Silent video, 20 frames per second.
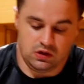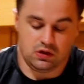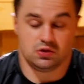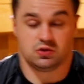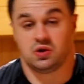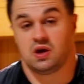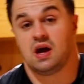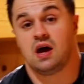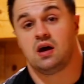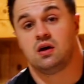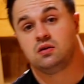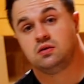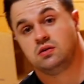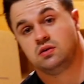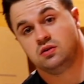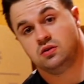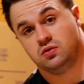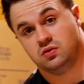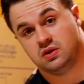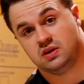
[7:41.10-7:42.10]
So yeah,
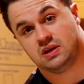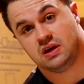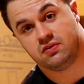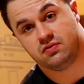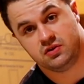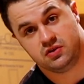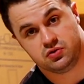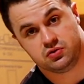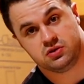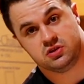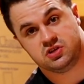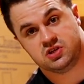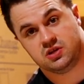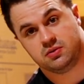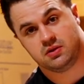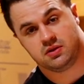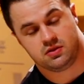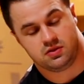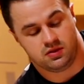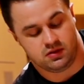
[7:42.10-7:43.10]
you can definitely join the gym
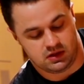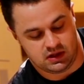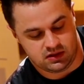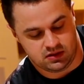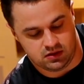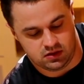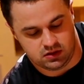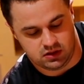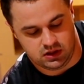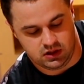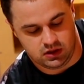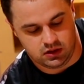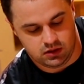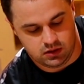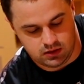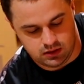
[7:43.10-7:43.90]
at 13.